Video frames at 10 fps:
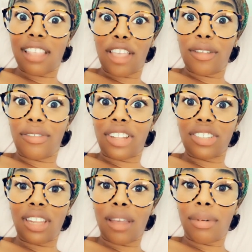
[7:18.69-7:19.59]
and you
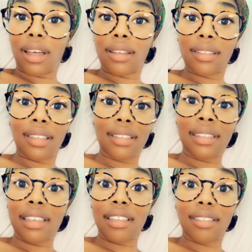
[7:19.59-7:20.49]
flush tampons,
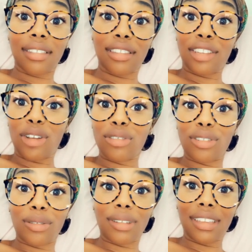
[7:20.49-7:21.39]
sis, don't
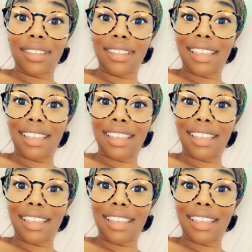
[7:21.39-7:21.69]
do it.